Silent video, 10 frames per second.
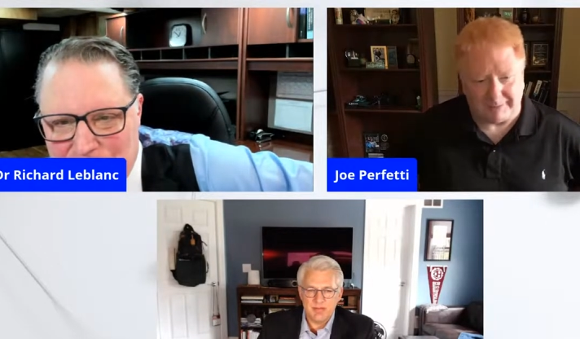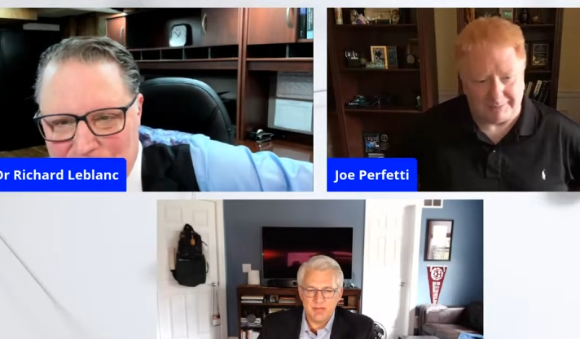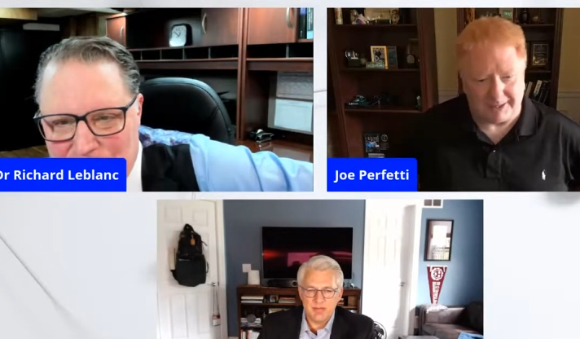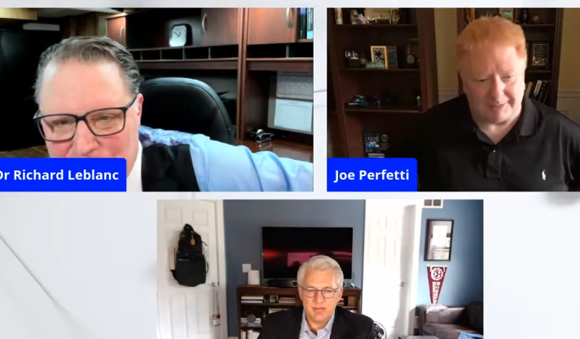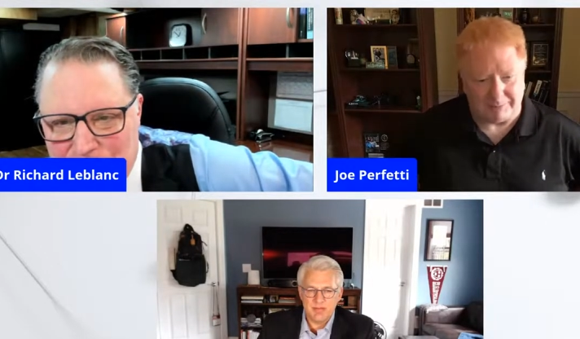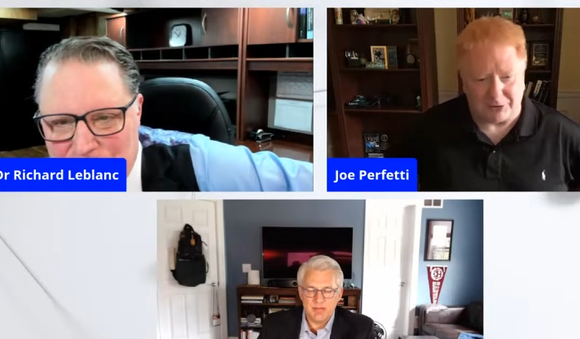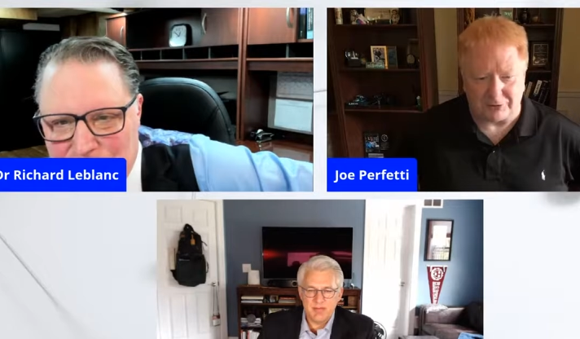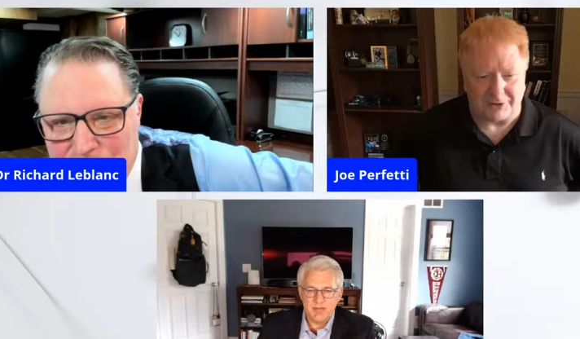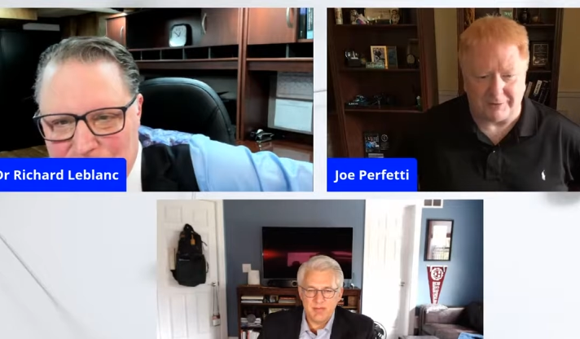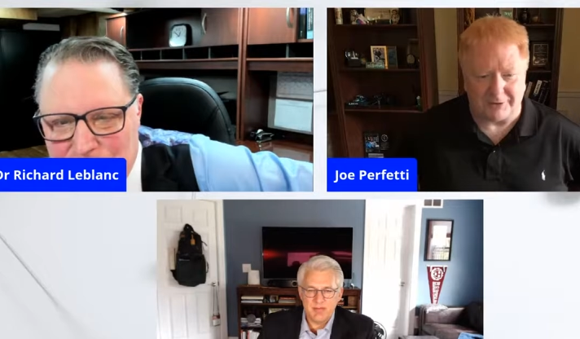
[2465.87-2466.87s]
Speaker 1: I'm not
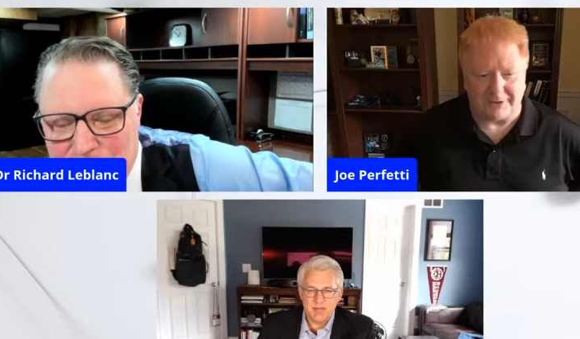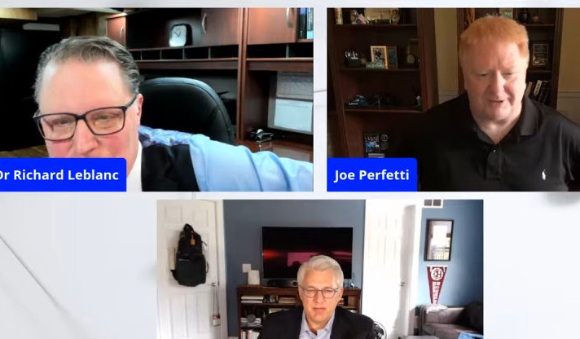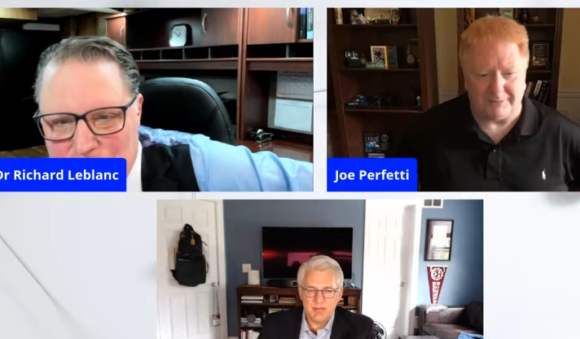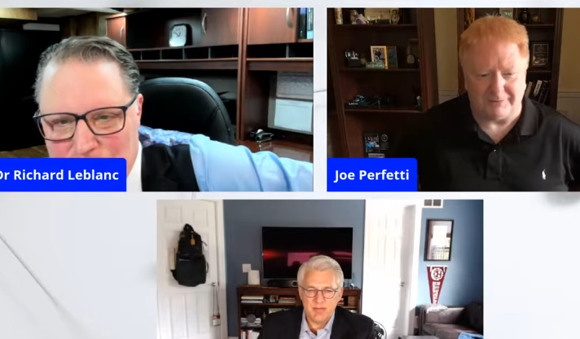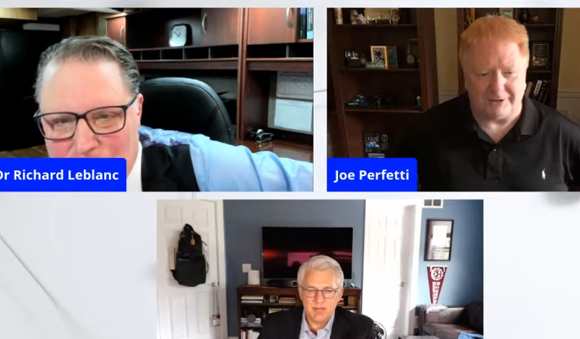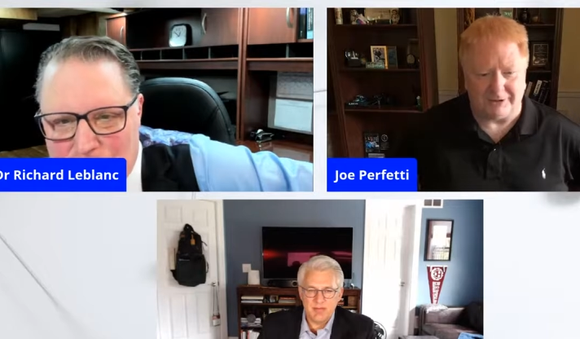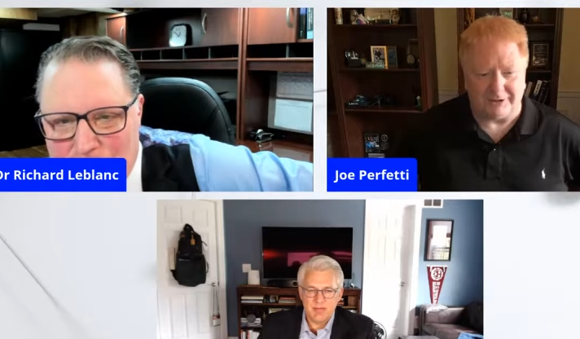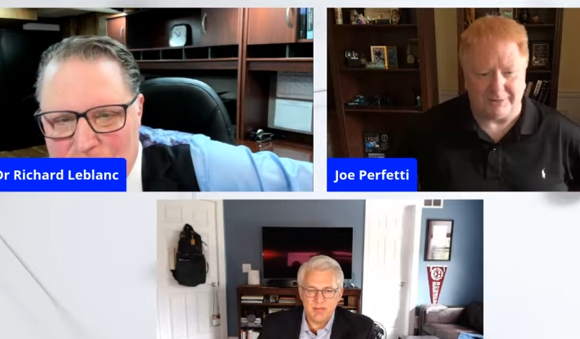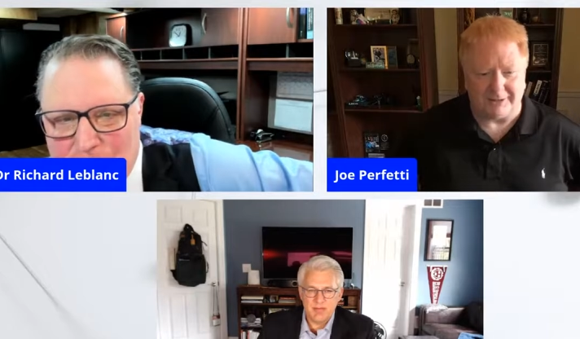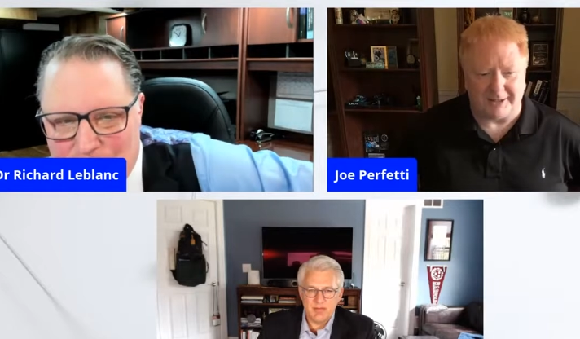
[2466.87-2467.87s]
opposed to diversity, I'll be very
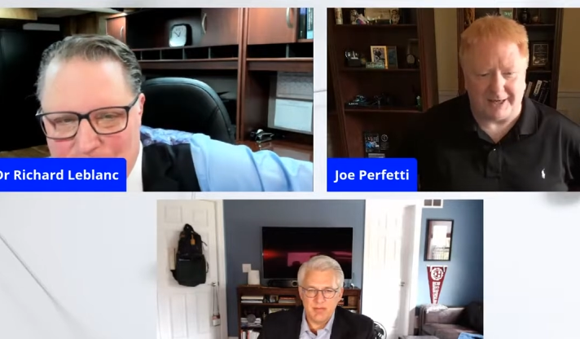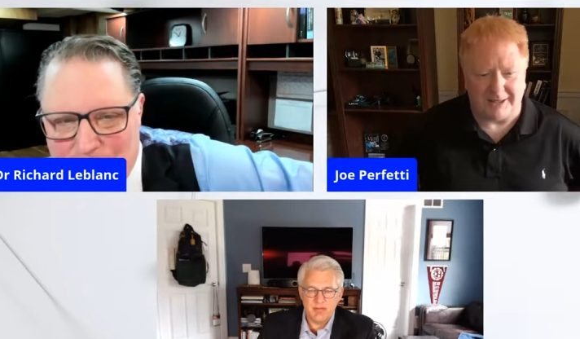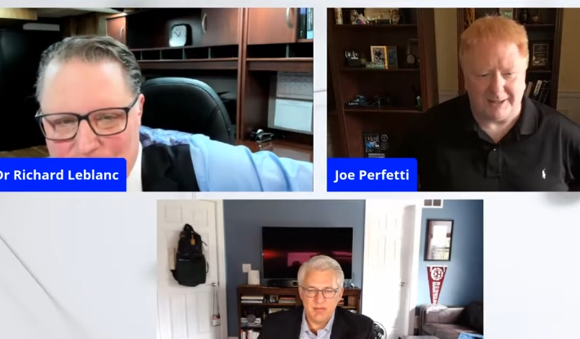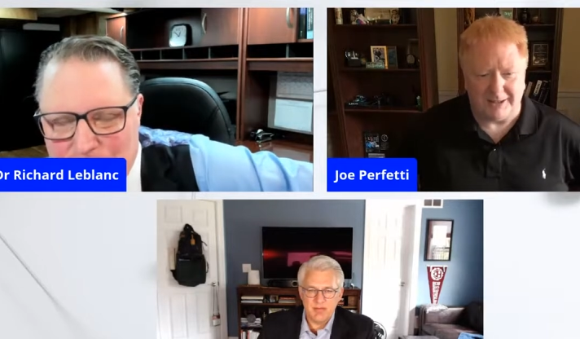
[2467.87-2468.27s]
clear about yeah. that.